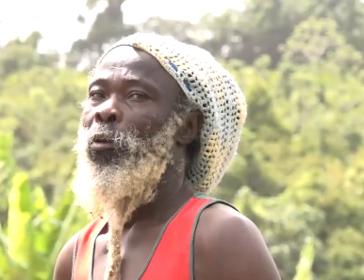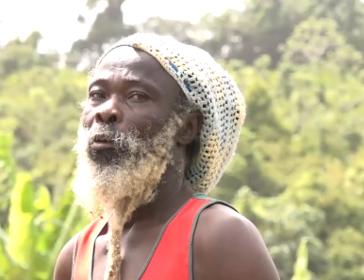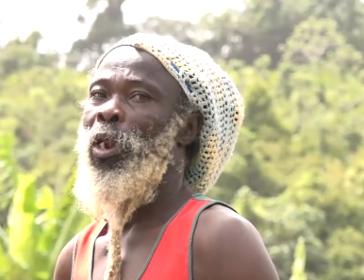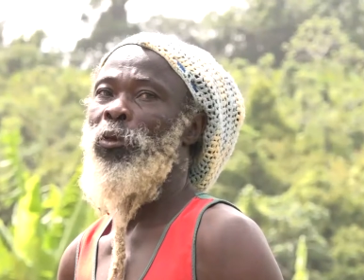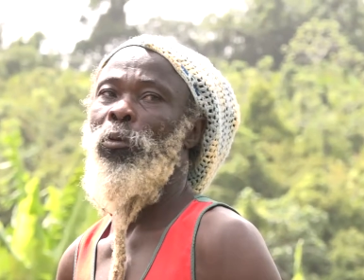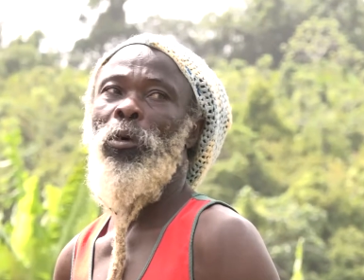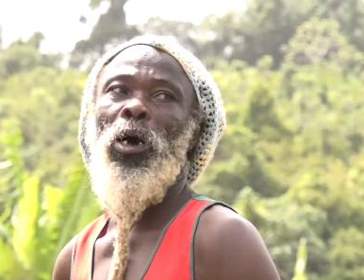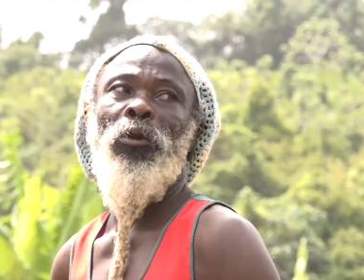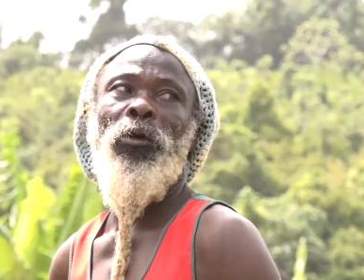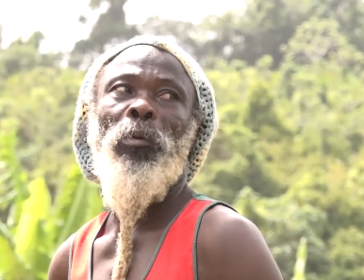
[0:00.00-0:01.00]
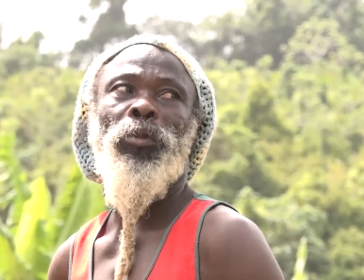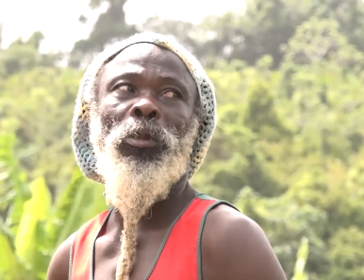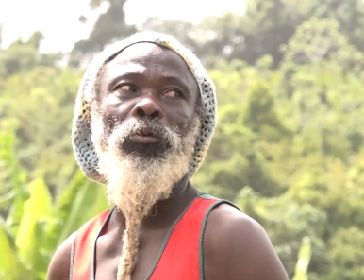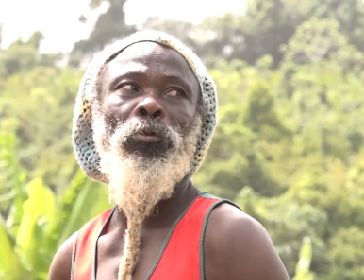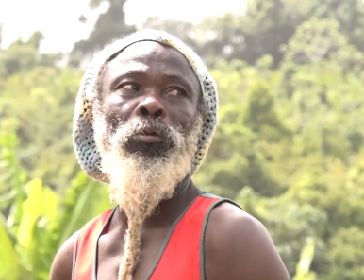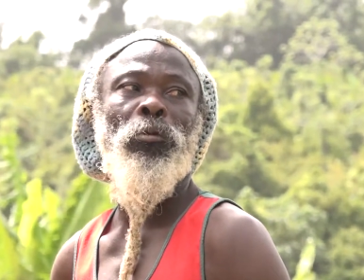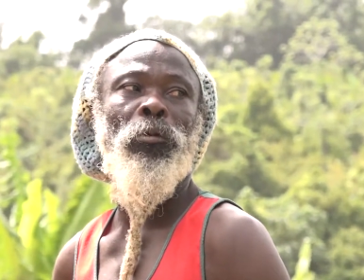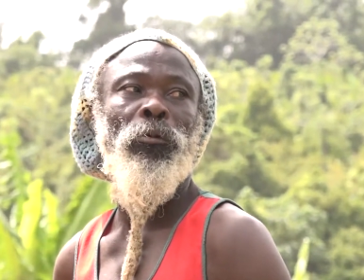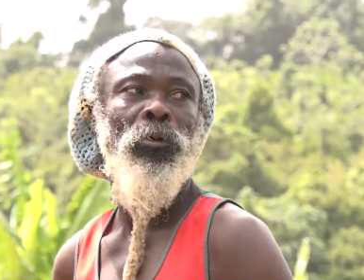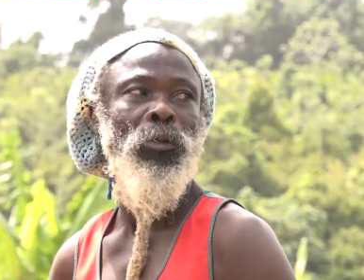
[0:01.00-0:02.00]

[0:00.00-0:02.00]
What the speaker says: Well, I do all crops. I do you